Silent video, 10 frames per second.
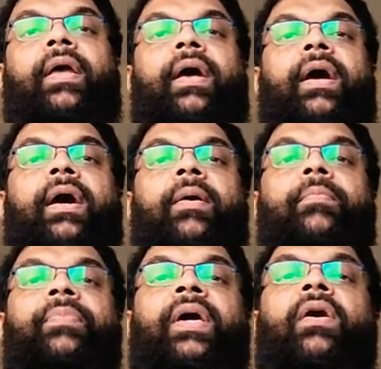
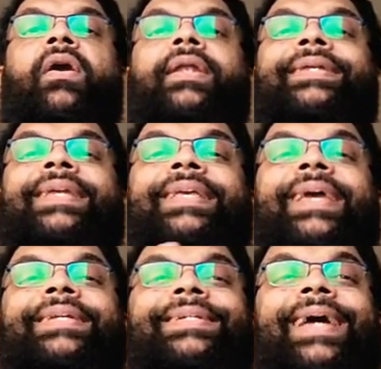there are
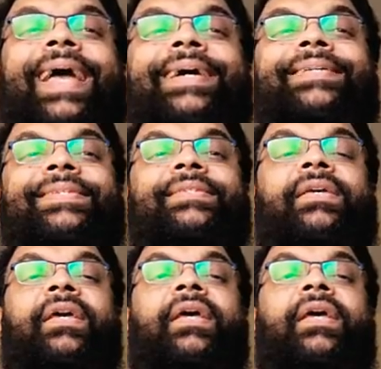dedicated tires.